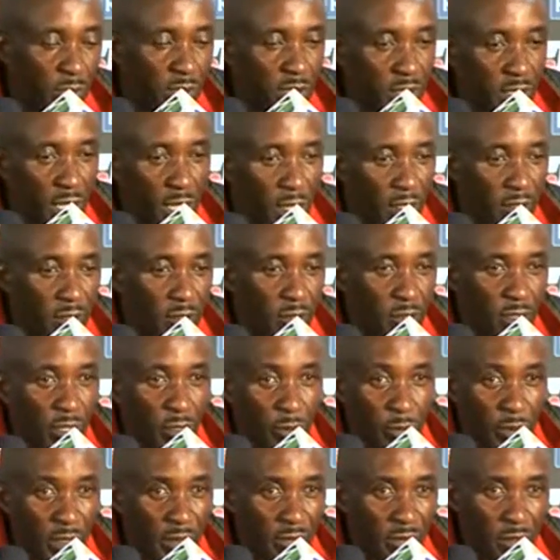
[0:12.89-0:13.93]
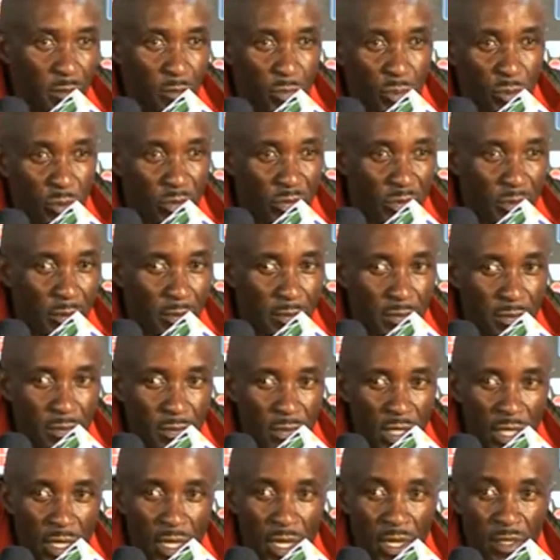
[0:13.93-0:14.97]
we've improved
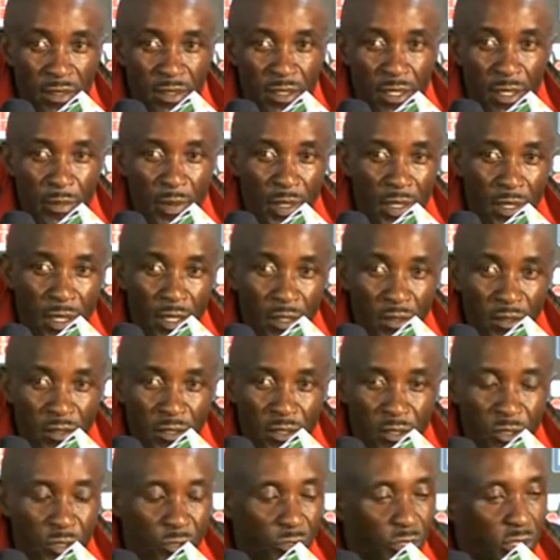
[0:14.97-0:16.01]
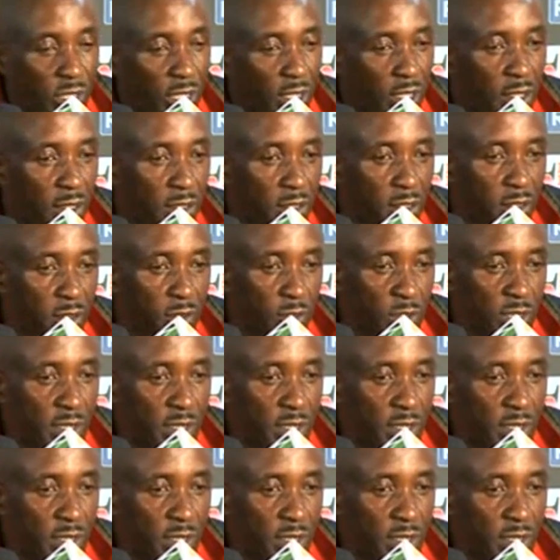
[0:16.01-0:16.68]
from the last game against New Zealand.